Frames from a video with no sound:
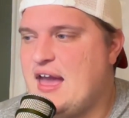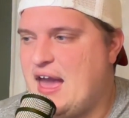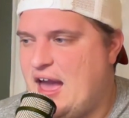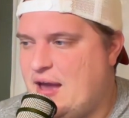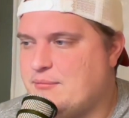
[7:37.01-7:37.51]

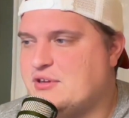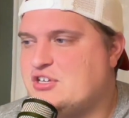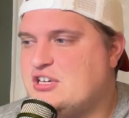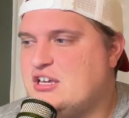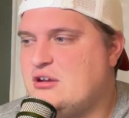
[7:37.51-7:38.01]
at
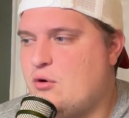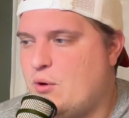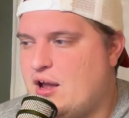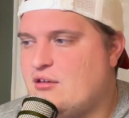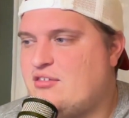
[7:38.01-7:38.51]
Michigan,
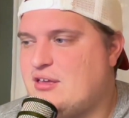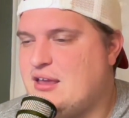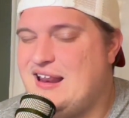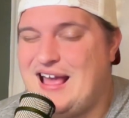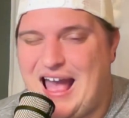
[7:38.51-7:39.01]
Ohio
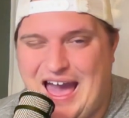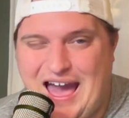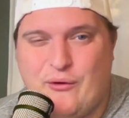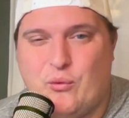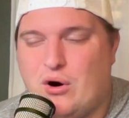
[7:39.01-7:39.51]
State,
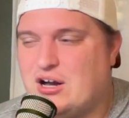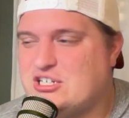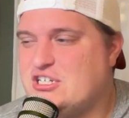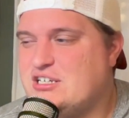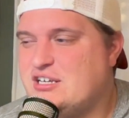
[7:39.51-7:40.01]
at
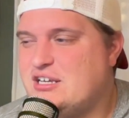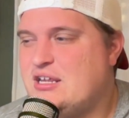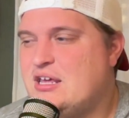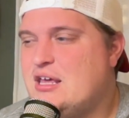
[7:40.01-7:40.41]
Washington,